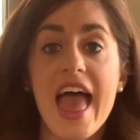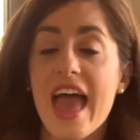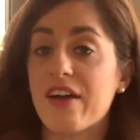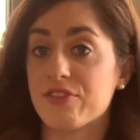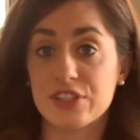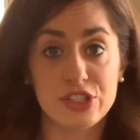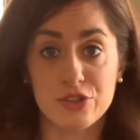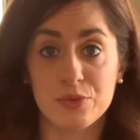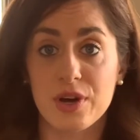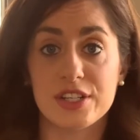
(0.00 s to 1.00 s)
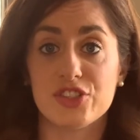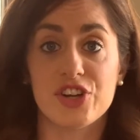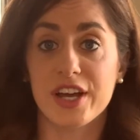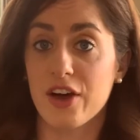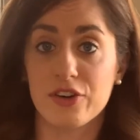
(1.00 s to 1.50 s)
every student wanted to
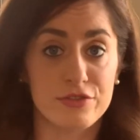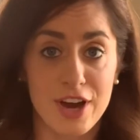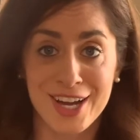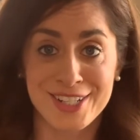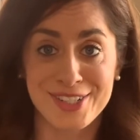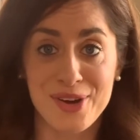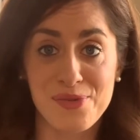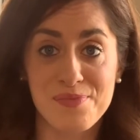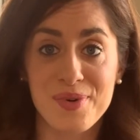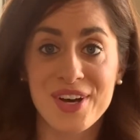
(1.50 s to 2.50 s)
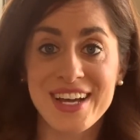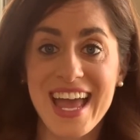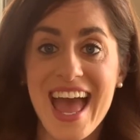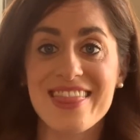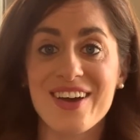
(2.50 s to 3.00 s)
check out a Frog and Toad book,
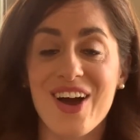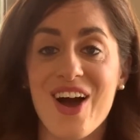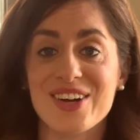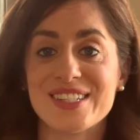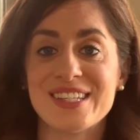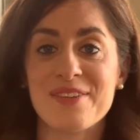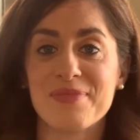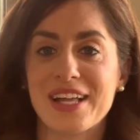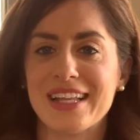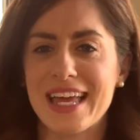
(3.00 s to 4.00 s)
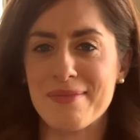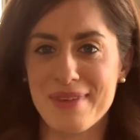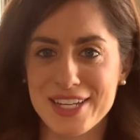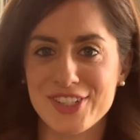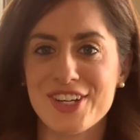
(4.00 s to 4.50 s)
and there are some
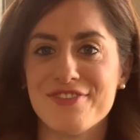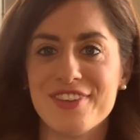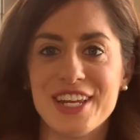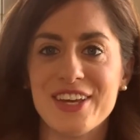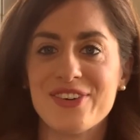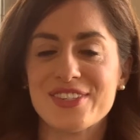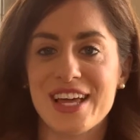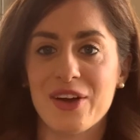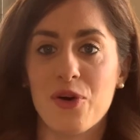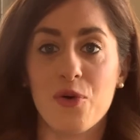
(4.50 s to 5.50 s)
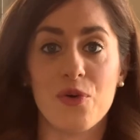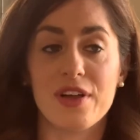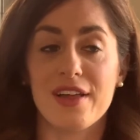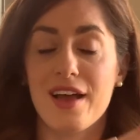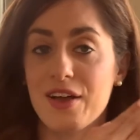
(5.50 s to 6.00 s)
claymation videos that go